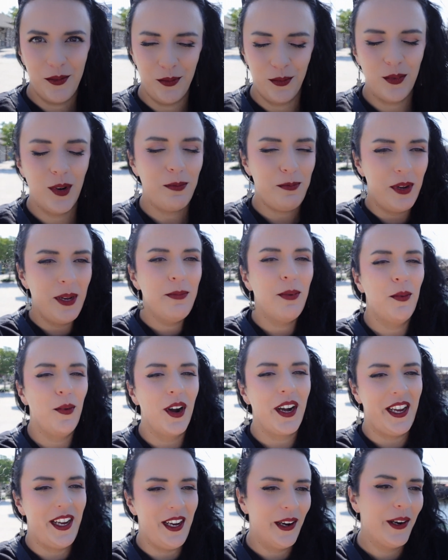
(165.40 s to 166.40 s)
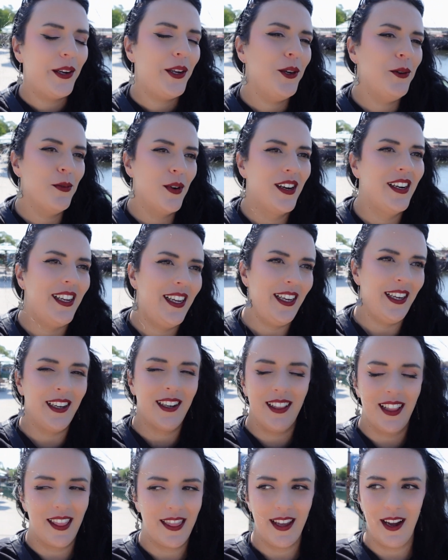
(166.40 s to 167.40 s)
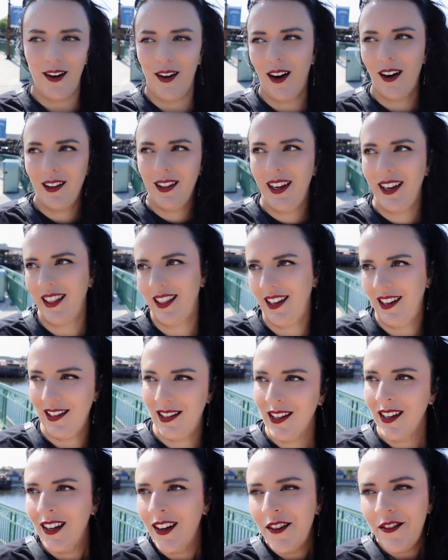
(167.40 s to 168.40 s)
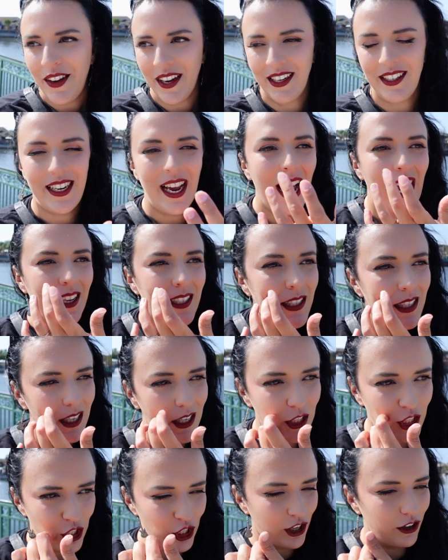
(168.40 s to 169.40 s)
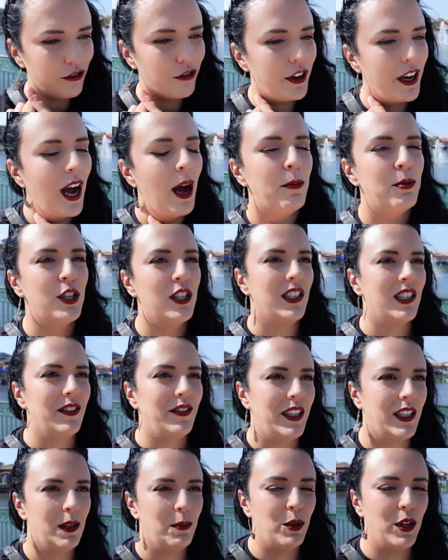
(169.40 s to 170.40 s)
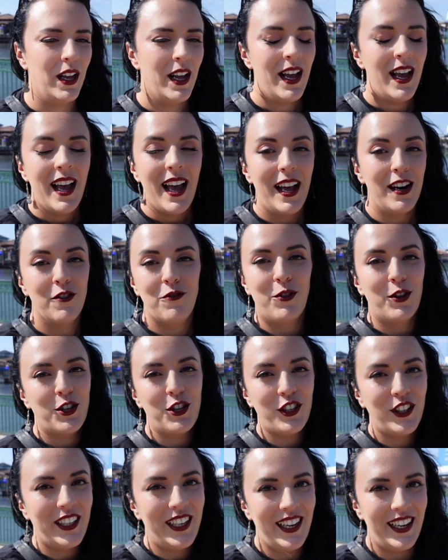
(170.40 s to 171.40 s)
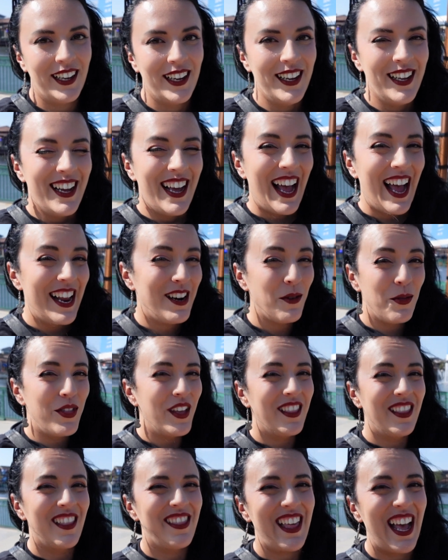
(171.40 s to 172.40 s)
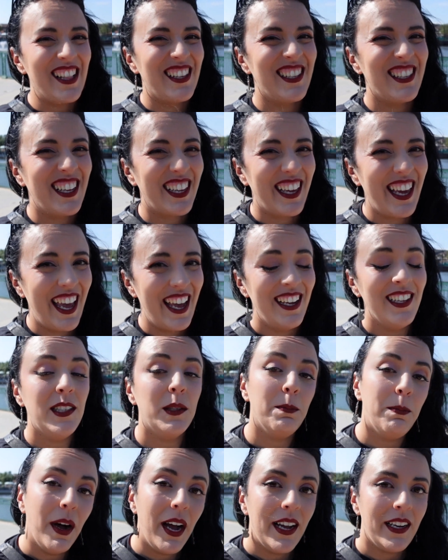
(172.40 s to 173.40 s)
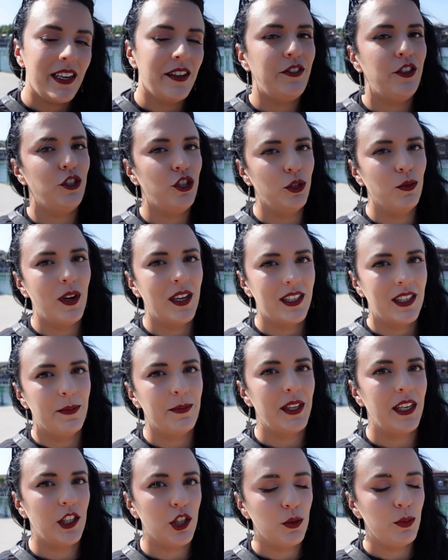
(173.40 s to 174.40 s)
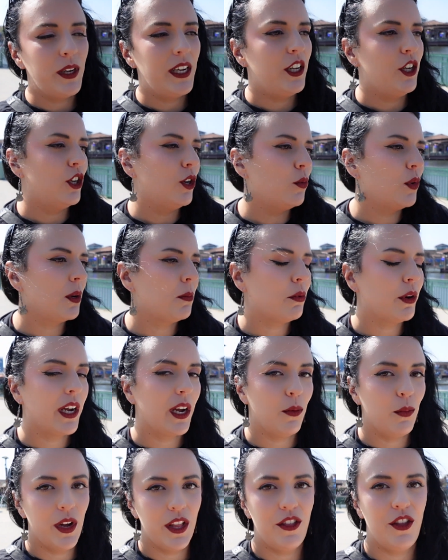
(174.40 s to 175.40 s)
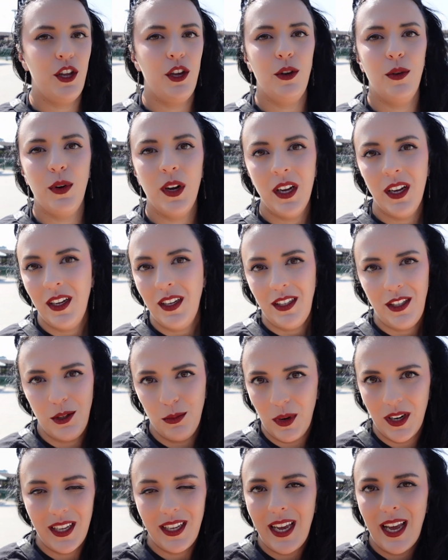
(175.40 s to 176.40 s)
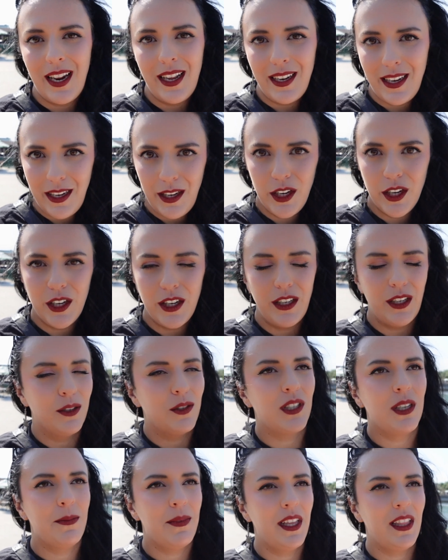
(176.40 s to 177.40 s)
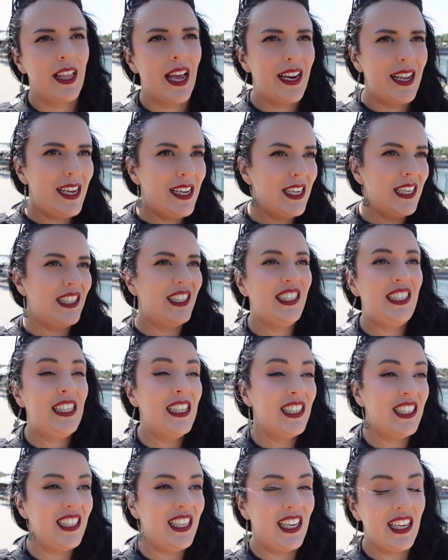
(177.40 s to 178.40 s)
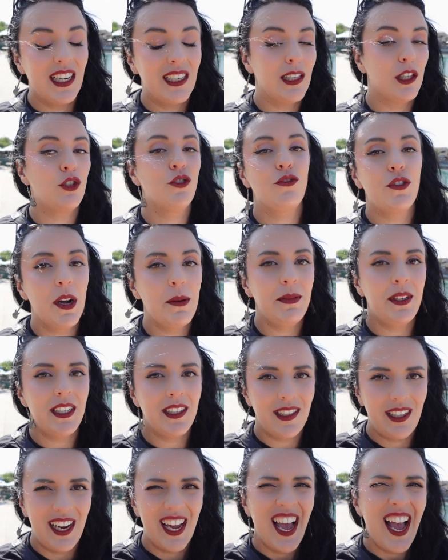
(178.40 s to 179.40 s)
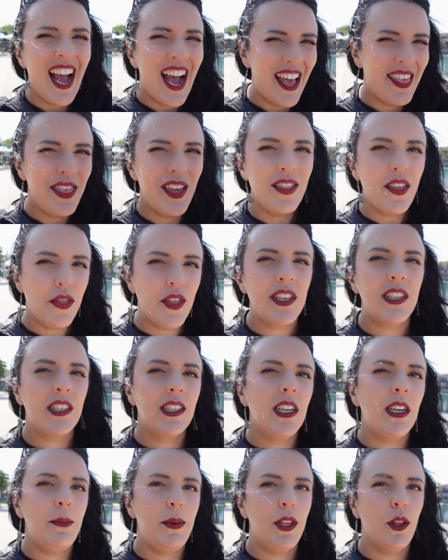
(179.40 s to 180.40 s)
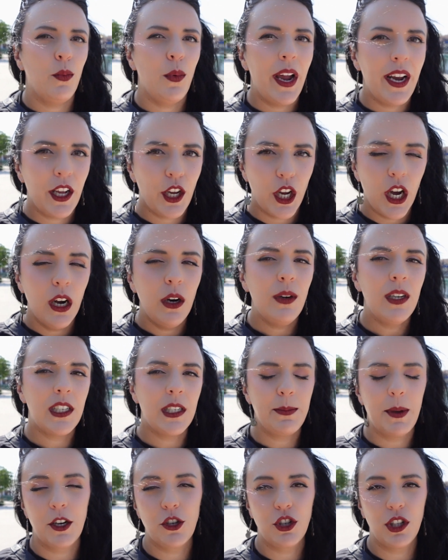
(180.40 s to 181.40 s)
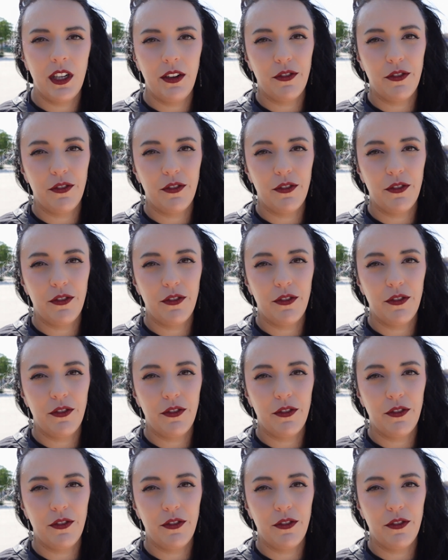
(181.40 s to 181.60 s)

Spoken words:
what people wanna hear. You wanna hear that there are like these fantastic sugar-free options available. And unfortunately, I don't think that that's the case, but if you do want something sweet, you don't wanna bring it with you, you wanna get it here, you know, something that is Disney because it's from Disney, I think that this is gonna be the way to go, especially